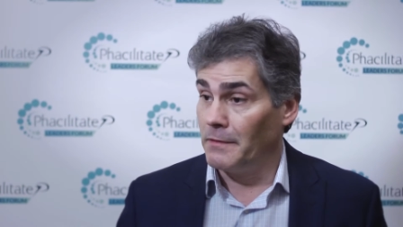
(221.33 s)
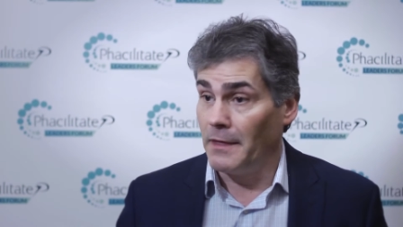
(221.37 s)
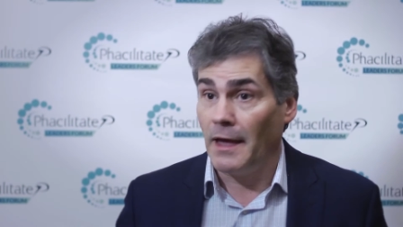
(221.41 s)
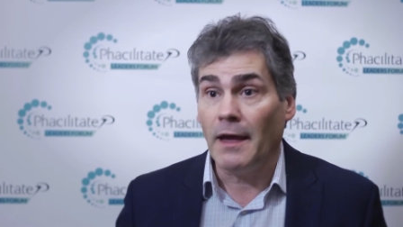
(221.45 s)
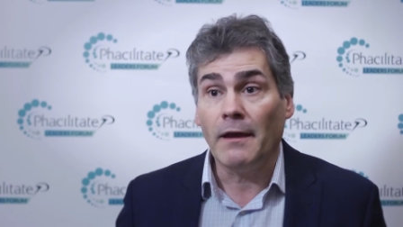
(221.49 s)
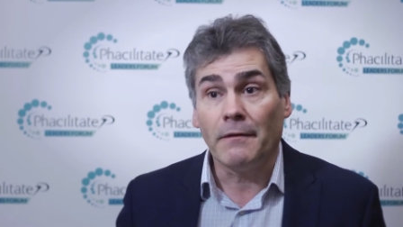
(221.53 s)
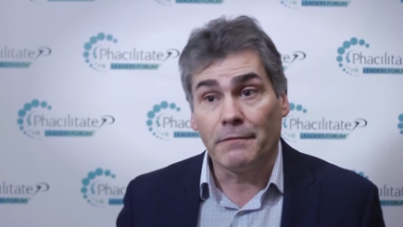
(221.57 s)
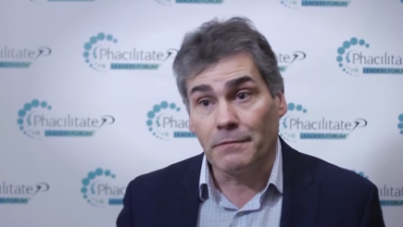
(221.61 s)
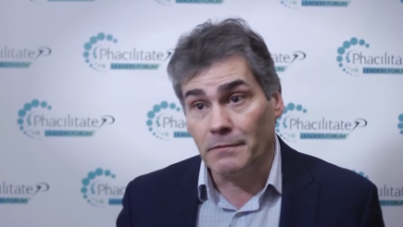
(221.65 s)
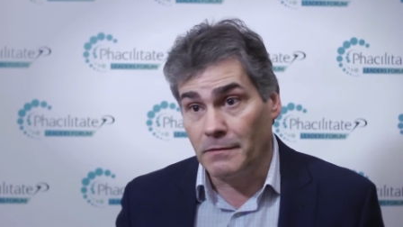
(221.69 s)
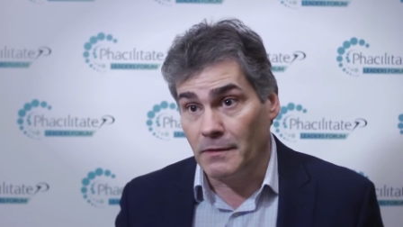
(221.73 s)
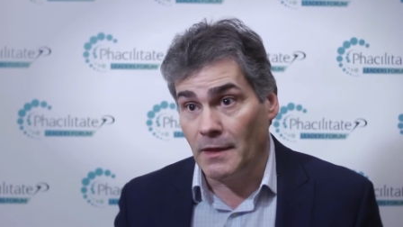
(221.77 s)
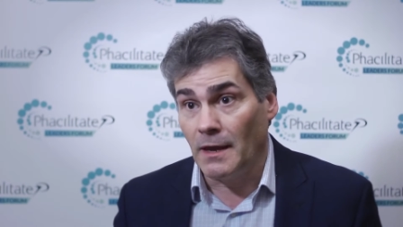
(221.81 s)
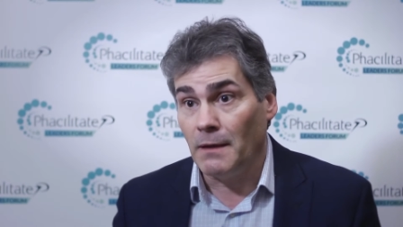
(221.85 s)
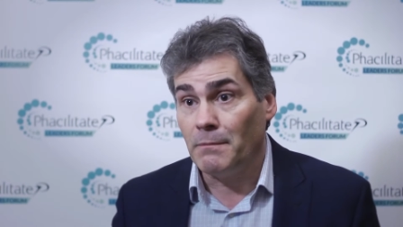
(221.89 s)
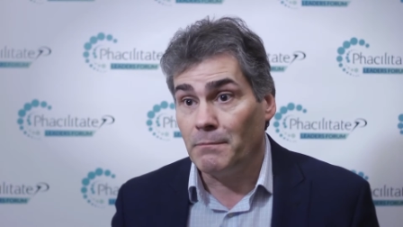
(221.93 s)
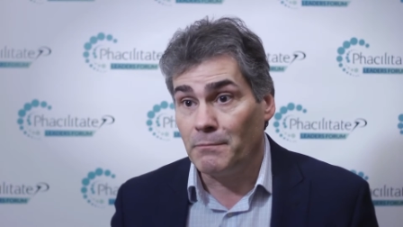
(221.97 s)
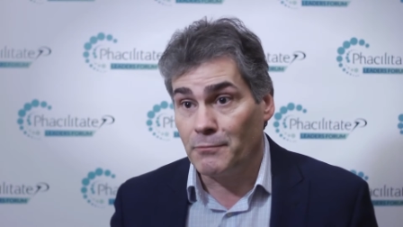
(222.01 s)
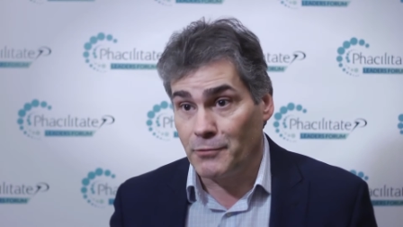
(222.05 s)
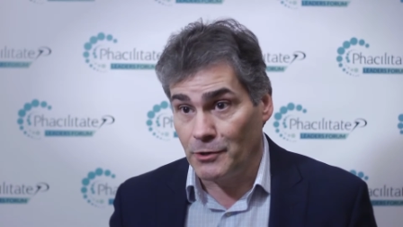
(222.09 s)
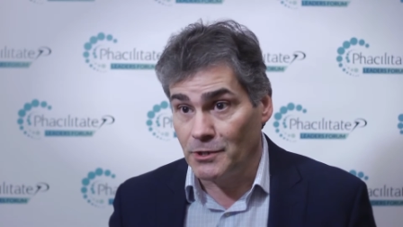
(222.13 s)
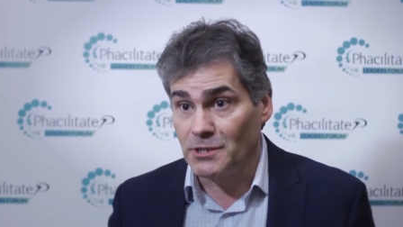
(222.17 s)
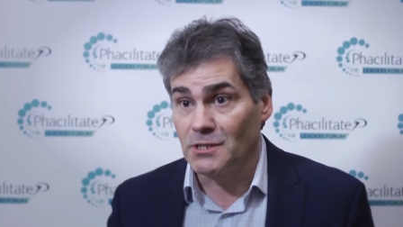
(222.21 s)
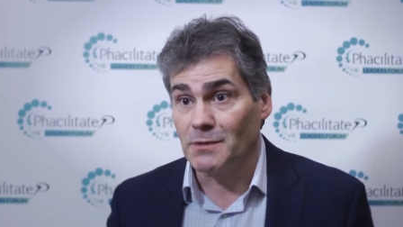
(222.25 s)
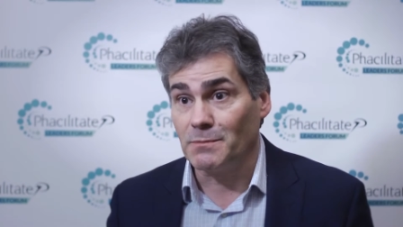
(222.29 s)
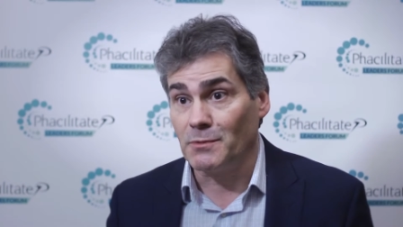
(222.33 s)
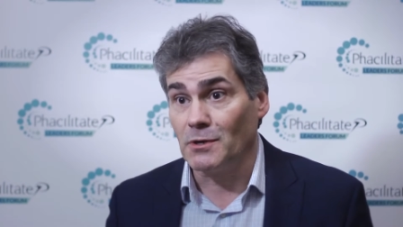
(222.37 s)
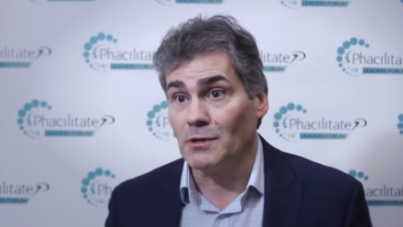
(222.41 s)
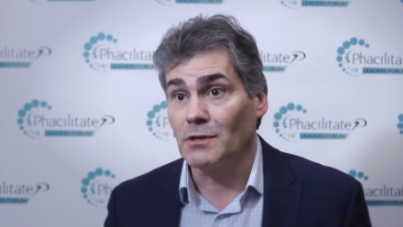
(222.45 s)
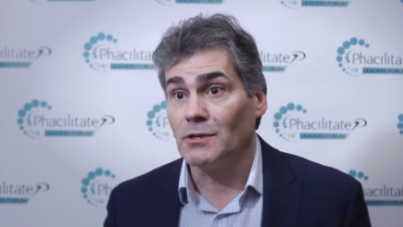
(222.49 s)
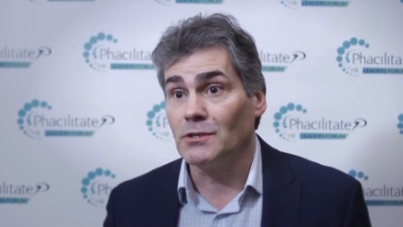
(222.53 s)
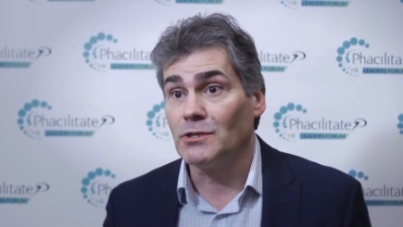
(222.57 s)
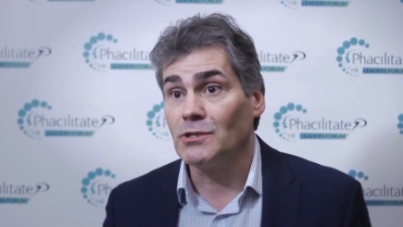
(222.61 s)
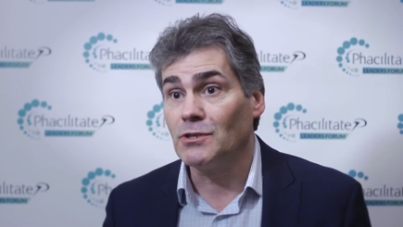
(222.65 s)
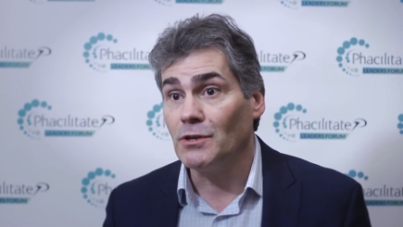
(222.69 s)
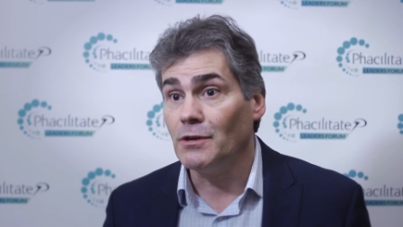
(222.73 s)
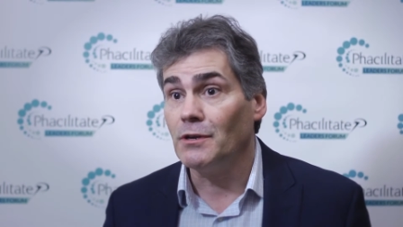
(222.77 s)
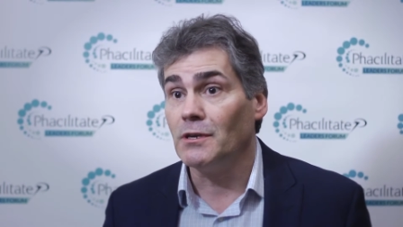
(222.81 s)
their principal
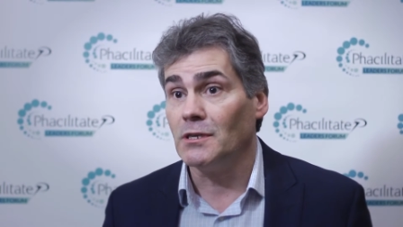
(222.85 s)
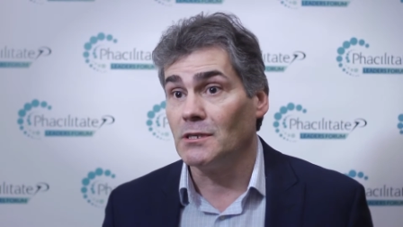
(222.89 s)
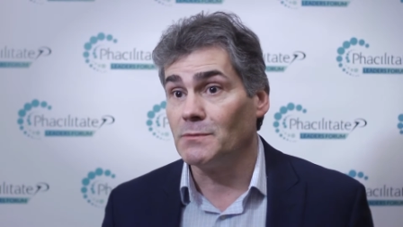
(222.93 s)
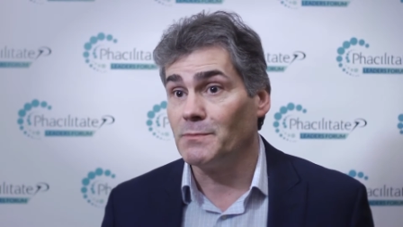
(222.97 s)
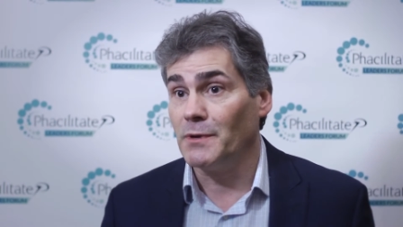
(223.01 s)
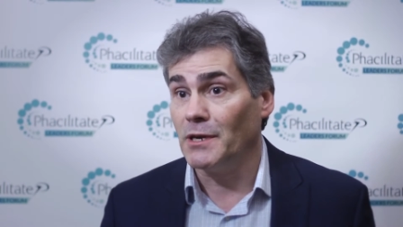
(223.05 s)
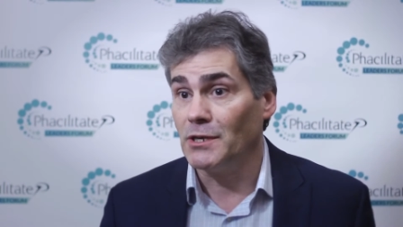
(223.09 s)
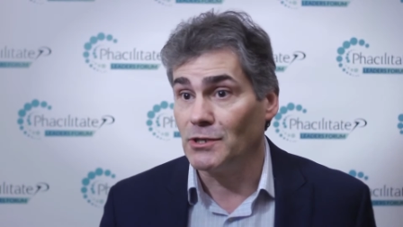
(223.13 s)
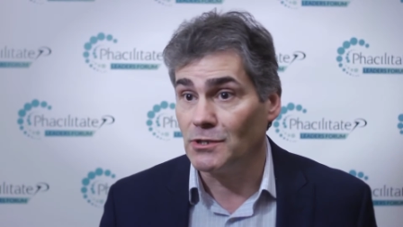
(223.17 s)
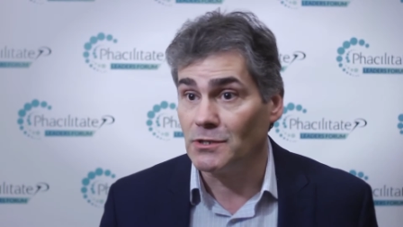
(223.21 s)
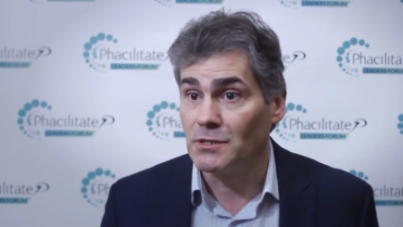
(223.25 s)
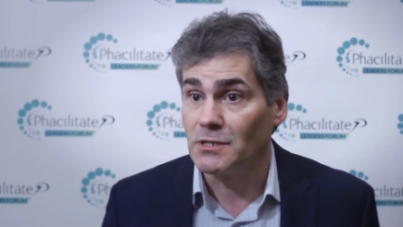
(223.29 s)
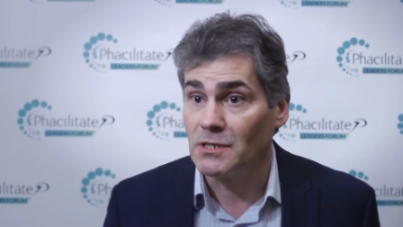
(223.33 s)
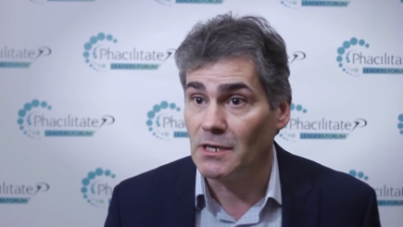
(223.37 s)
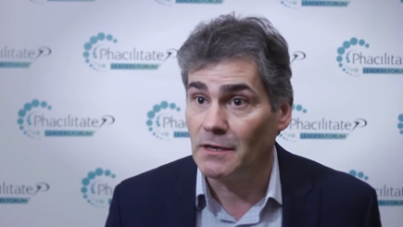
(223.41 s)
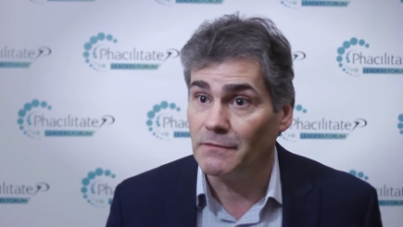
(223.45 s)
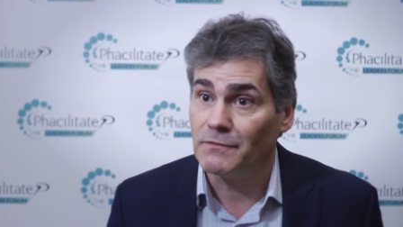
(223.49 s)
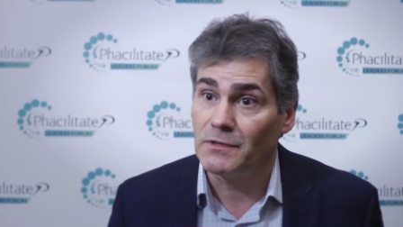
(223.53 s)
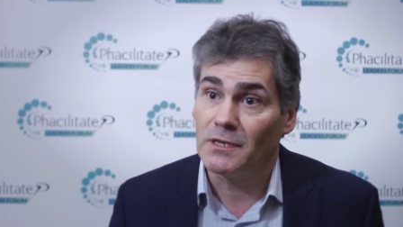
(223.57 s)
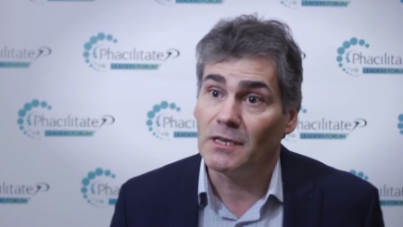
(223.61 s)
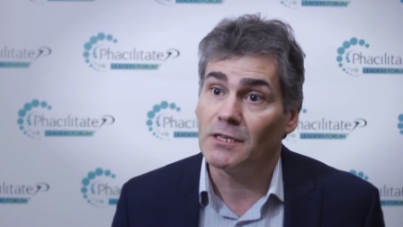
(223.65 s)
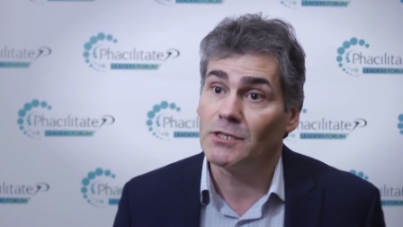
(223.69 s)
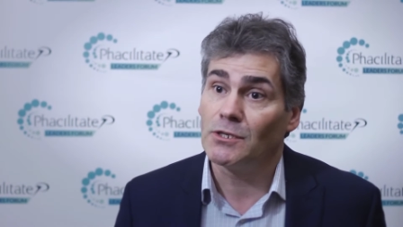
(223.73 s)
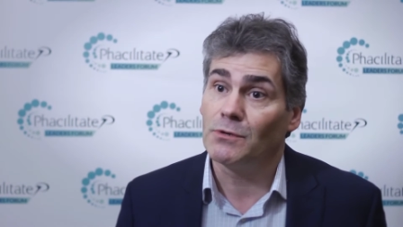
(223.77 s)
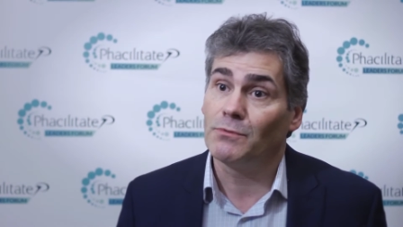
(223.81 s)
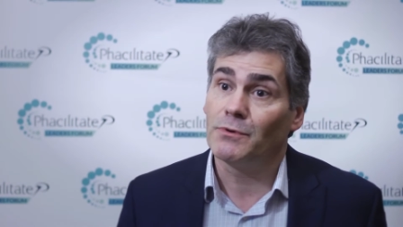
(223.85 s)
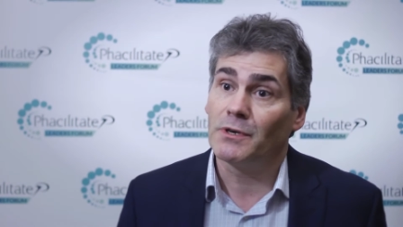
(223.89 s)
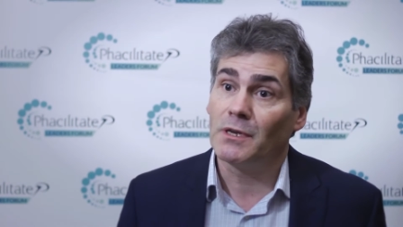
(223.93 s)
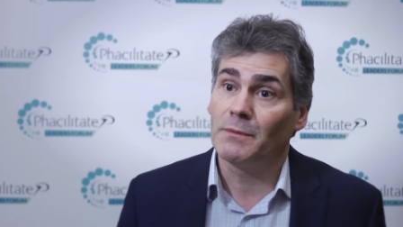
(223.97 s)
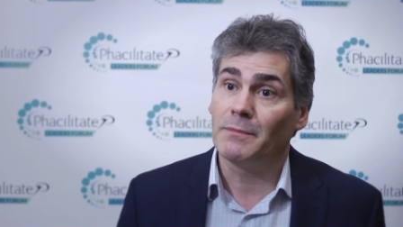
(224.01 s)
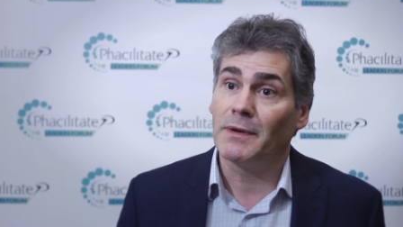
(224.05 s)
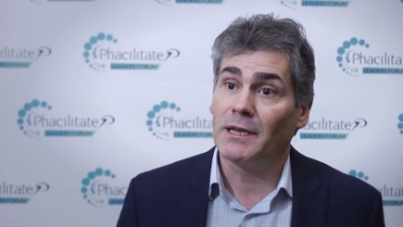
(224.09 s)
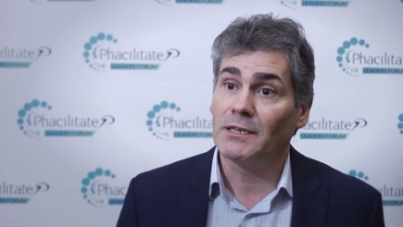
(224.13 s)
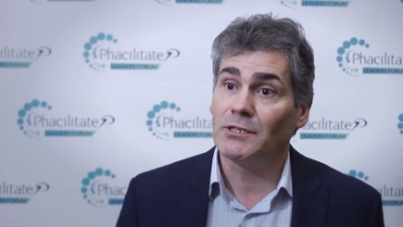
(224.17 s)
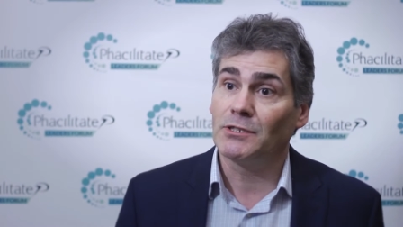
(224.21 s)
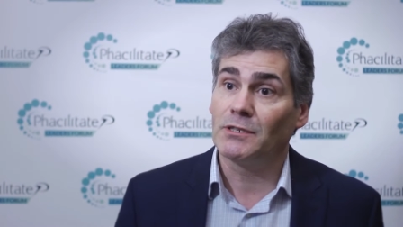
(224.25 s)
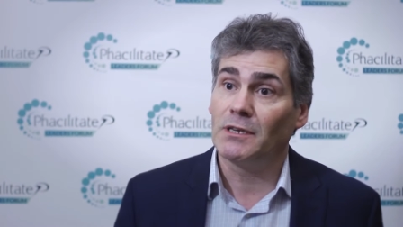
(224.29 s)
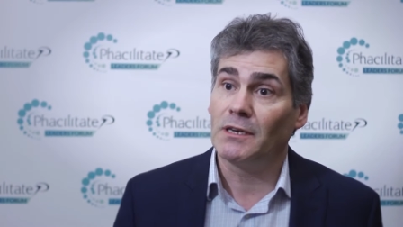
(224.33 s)
concern is patient safety, as you would
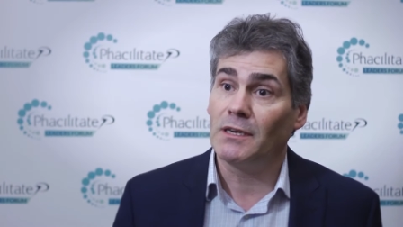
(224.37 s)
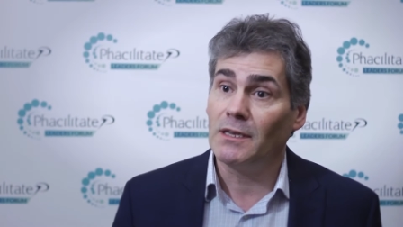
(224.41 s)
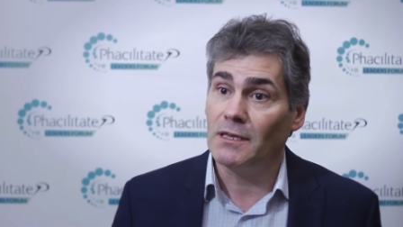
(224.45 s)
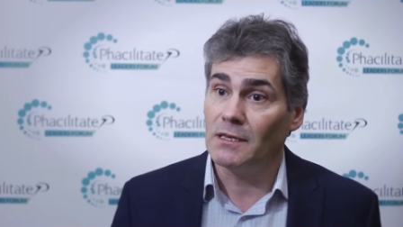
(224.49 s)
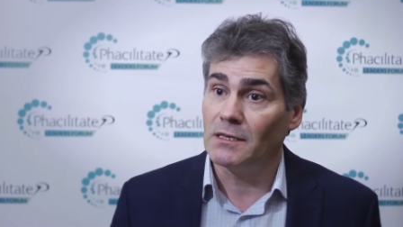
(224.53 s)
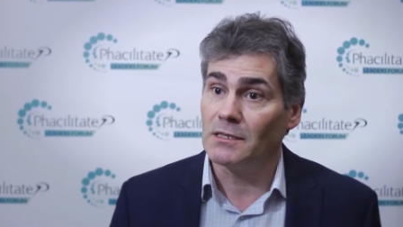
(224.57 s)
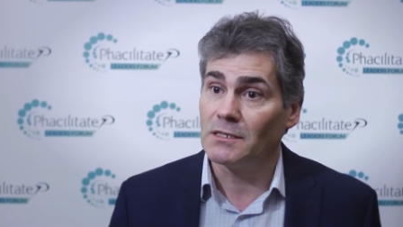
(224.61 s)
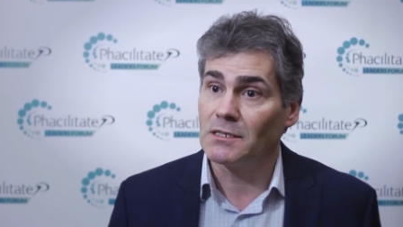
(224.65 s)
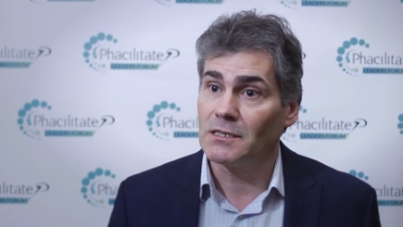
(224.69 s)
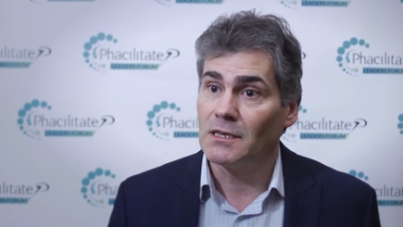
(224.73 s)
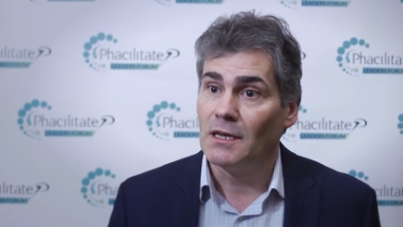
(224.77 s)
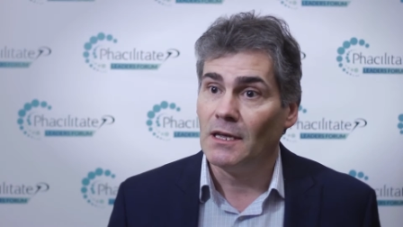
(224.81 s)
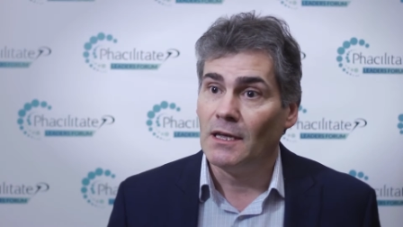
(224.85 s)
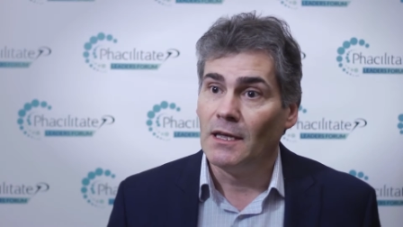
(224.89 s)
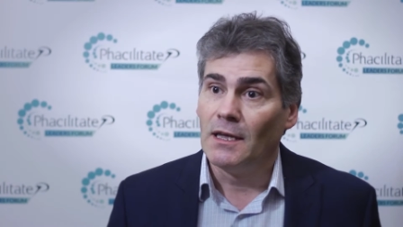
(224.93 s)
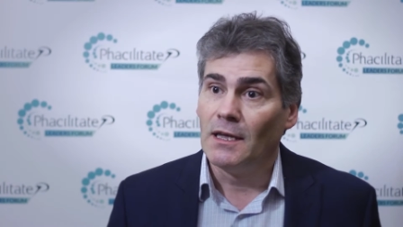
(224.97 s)
imagine it is.